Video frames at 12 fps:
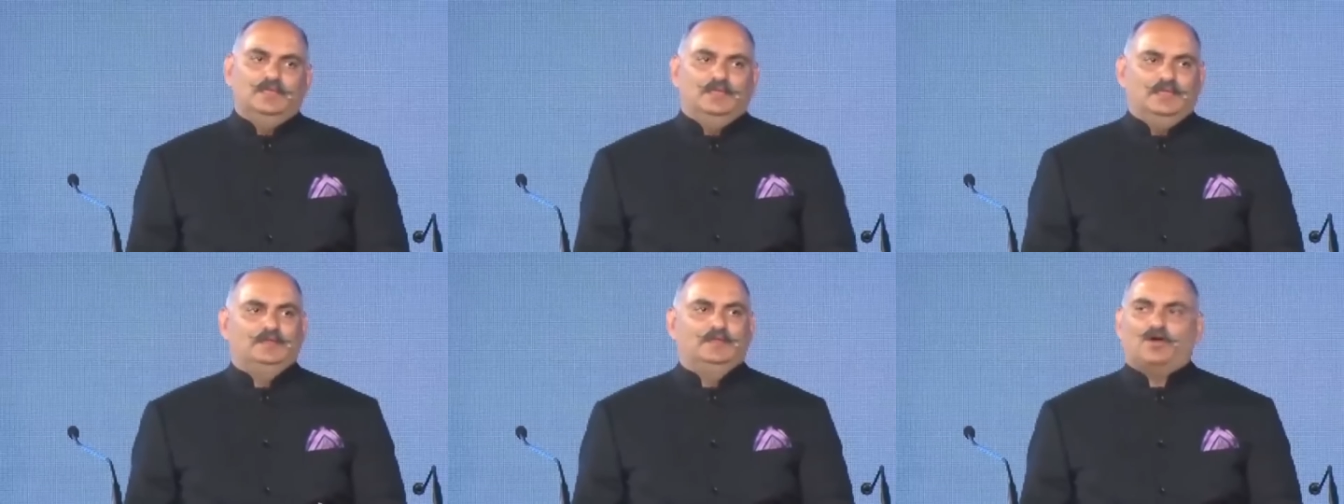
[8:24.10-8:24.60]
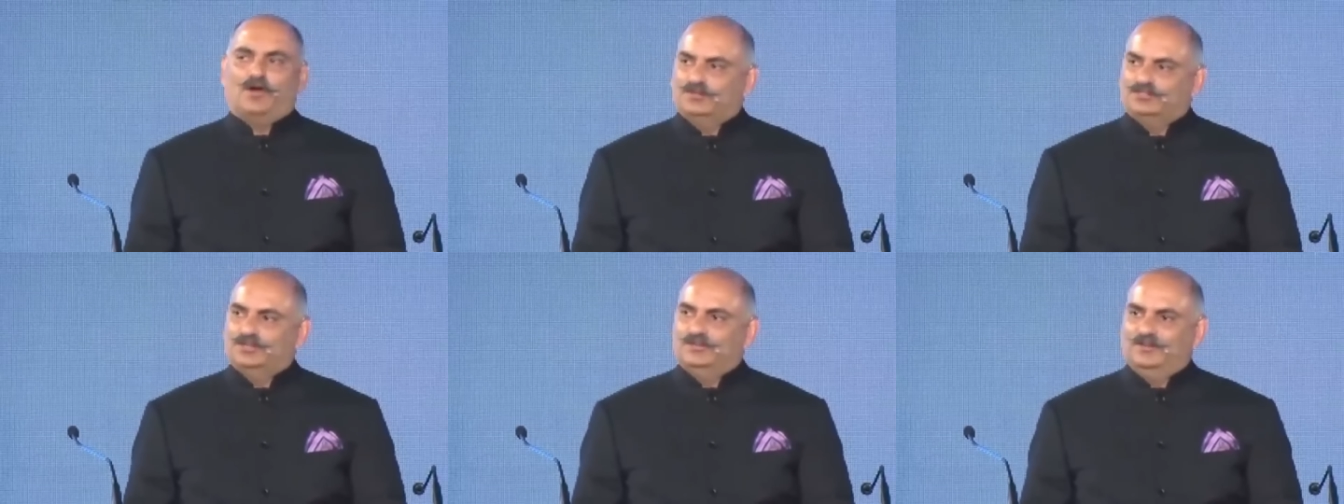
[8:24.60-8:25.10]
in an
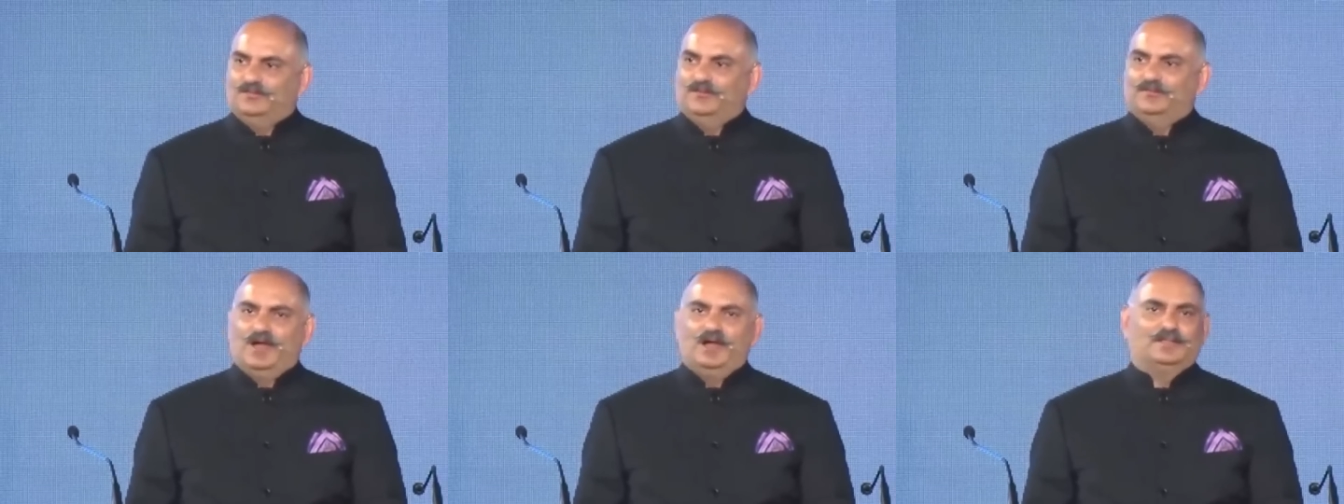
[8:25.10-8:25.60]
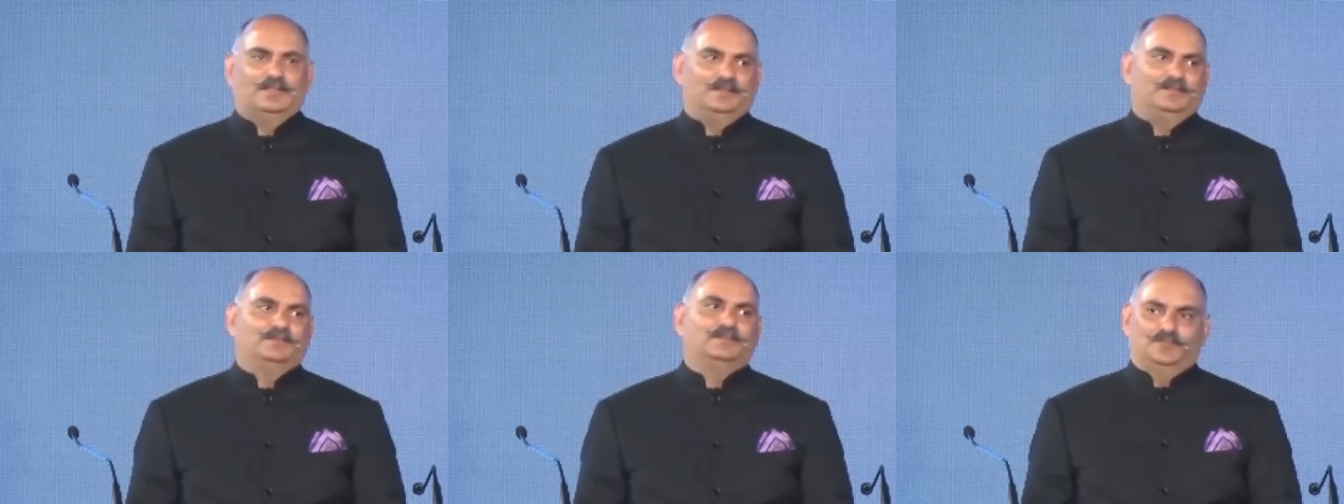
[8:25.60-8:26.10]
auction-driven market,
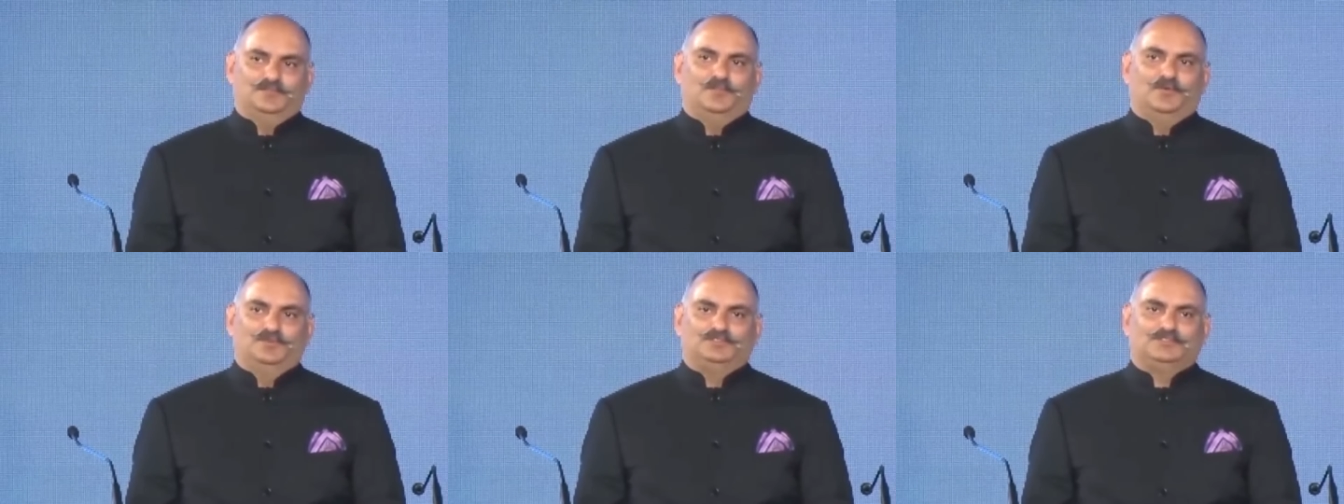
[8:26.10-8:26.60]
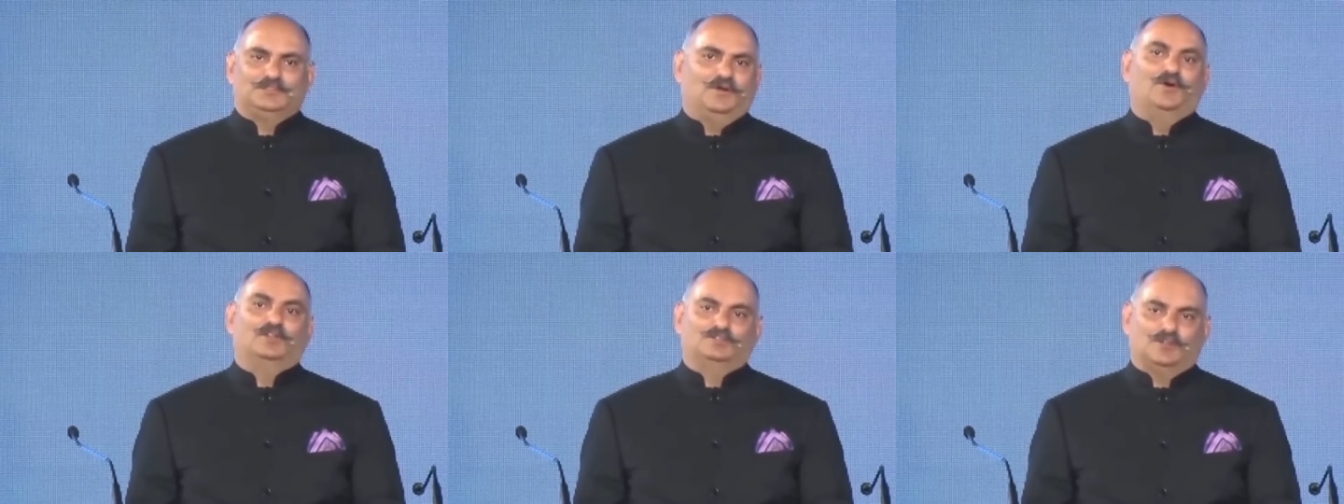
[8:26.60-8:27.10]
which
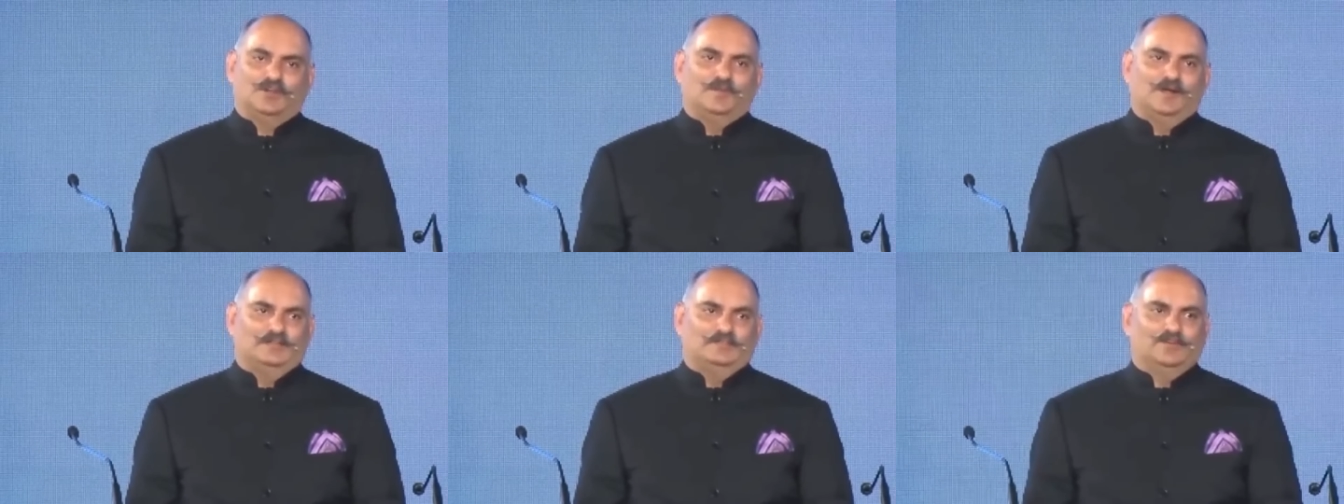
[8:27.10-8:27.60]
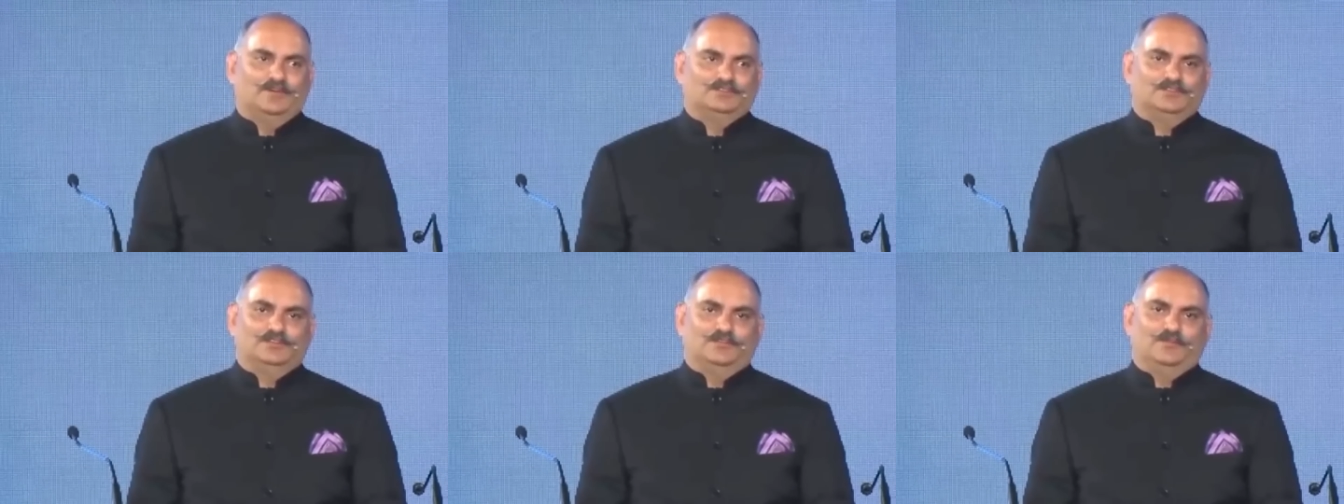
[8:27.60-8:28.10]
all stock markets are
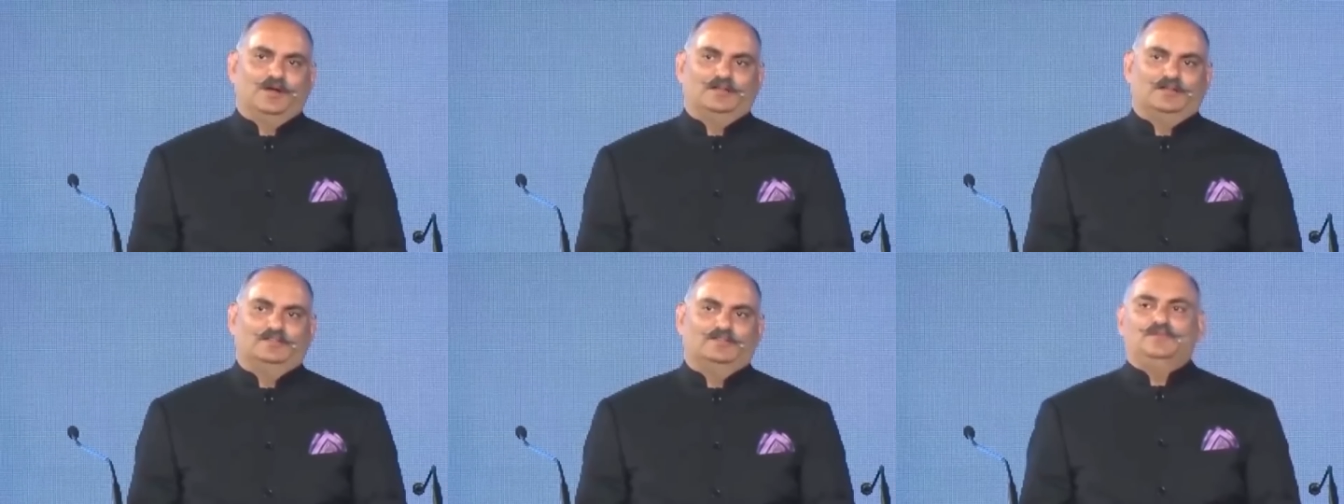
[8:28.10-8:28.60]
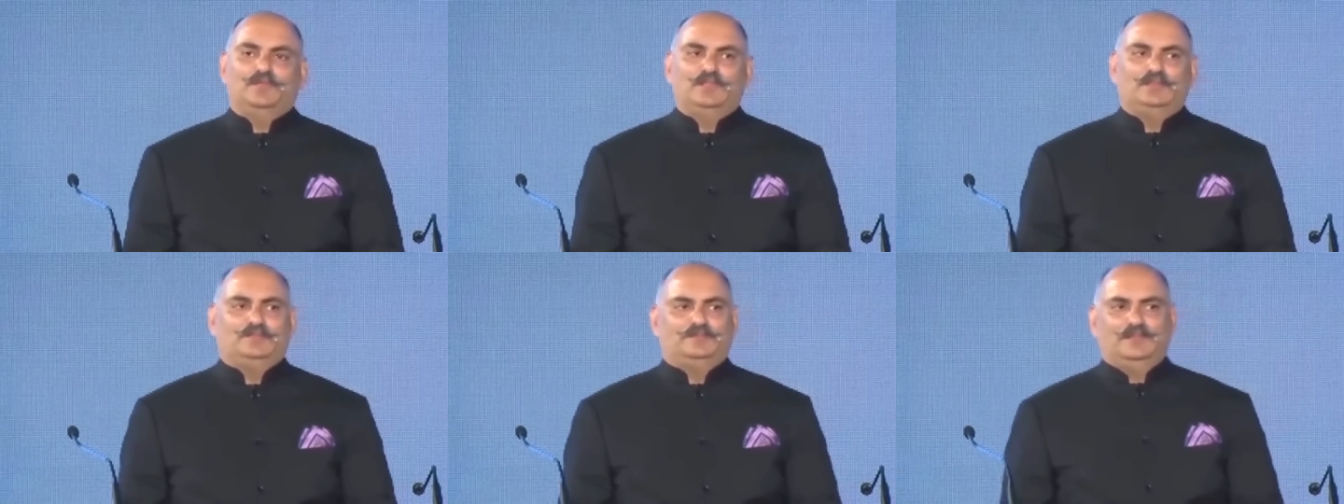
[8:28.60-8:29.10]
auction-driven market,
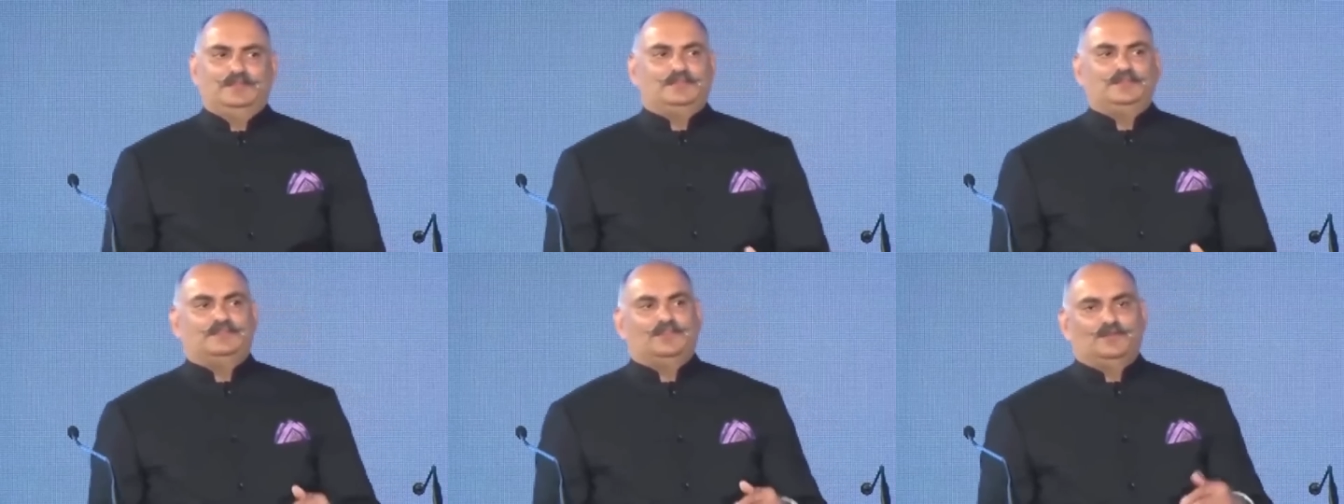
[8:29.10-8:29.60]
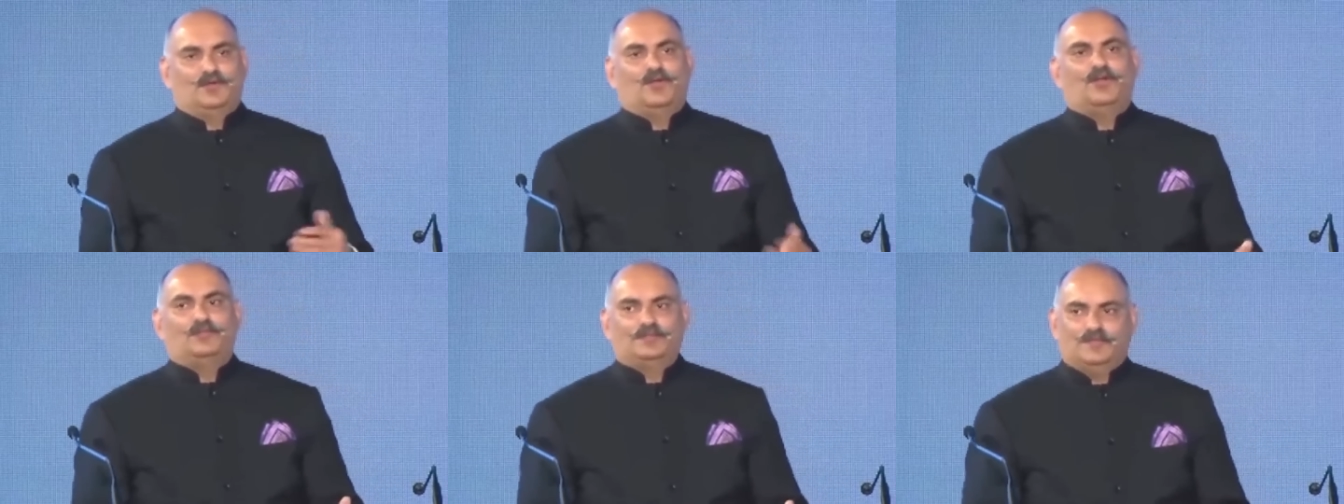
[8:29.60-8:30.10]
it is the
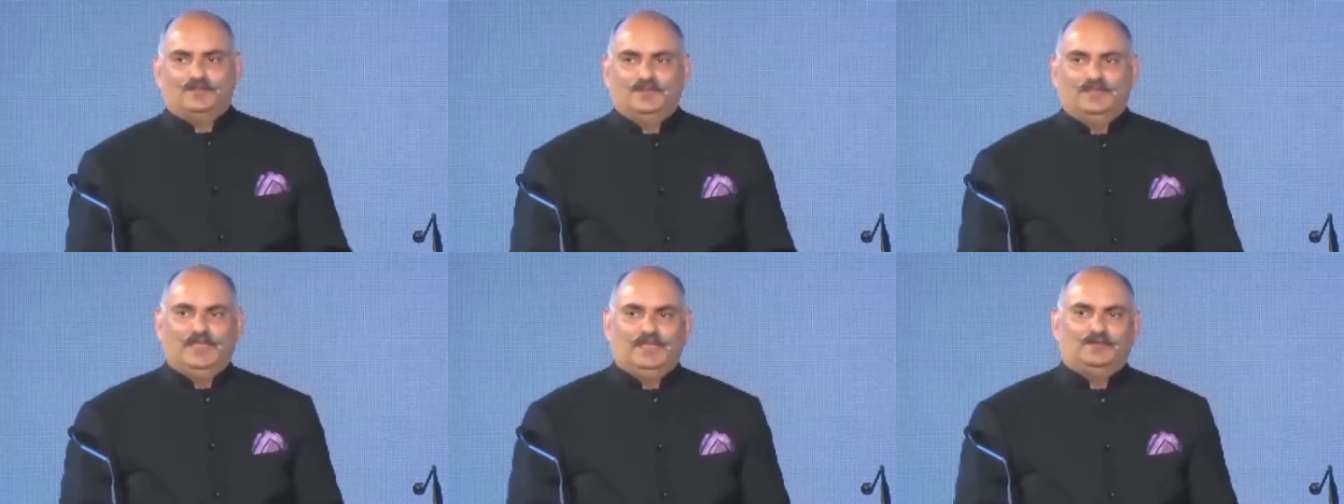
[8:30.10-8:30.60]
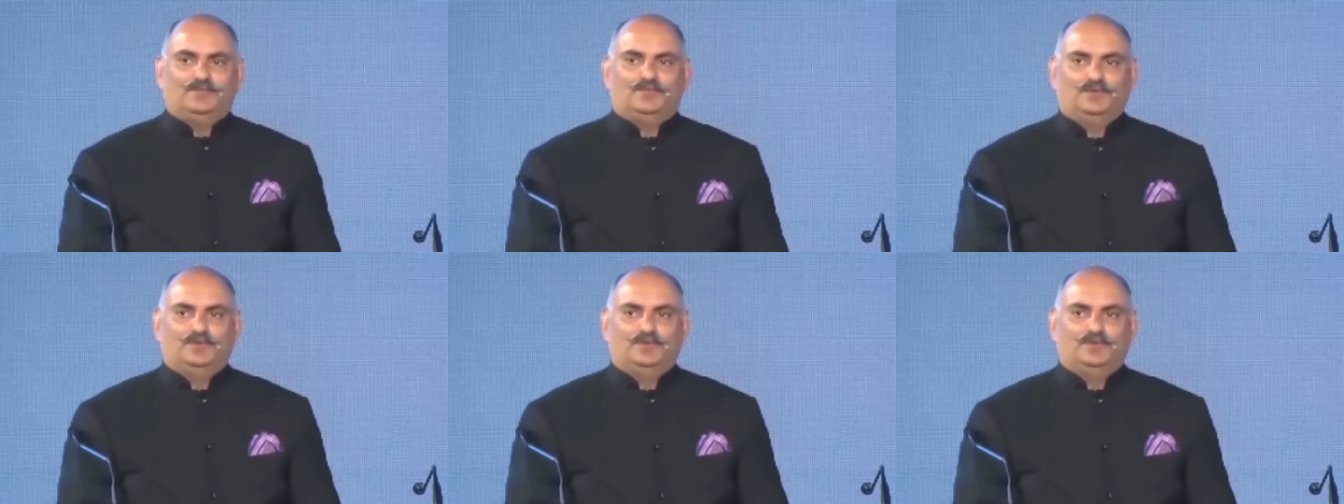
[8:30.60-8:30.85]
norm that we get